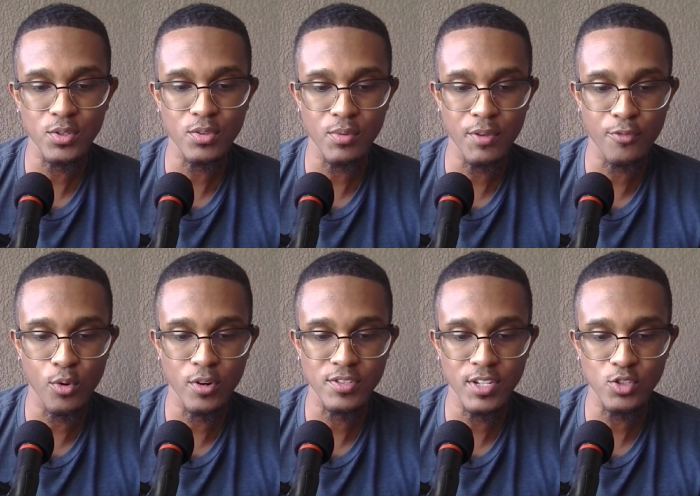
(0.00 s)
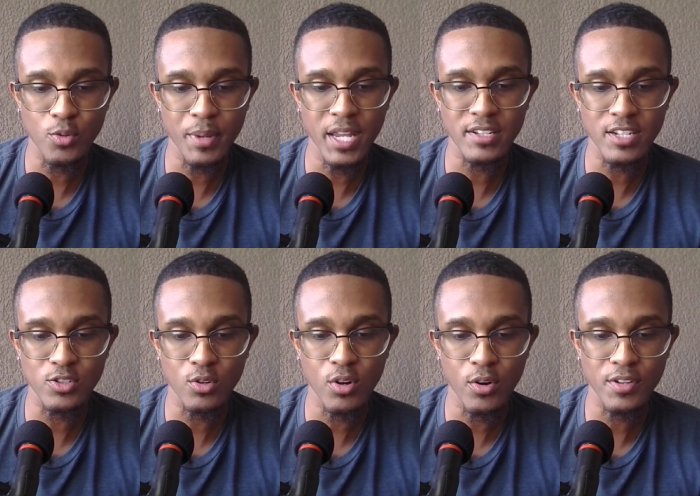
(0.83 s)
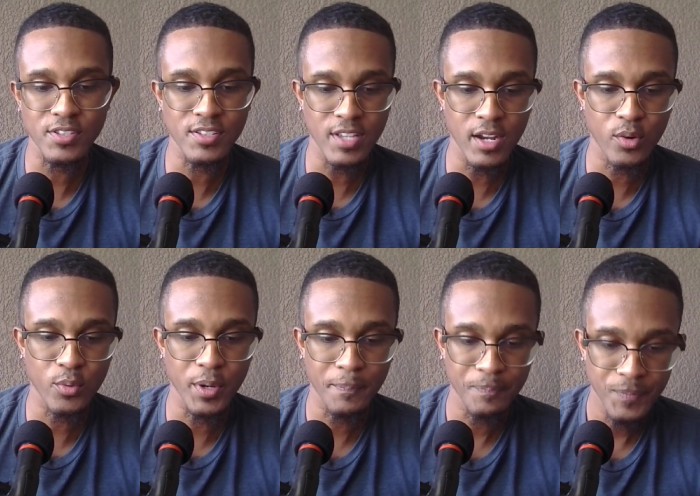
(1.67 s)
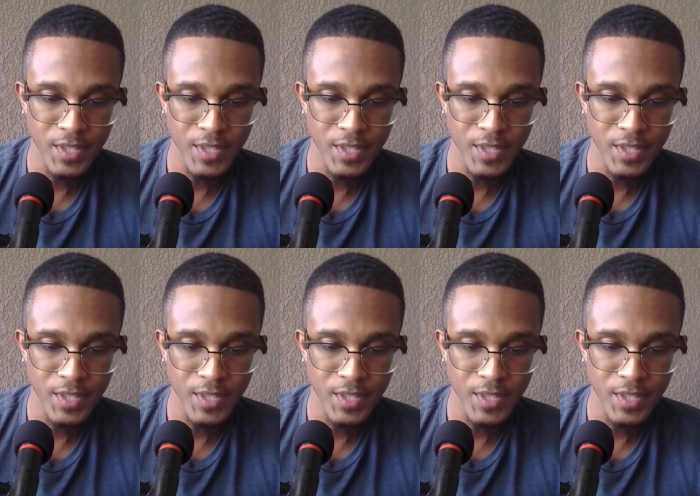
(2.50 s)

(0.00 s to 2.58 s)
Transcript: 0034, Central Bank Digital Currencies Inquiry.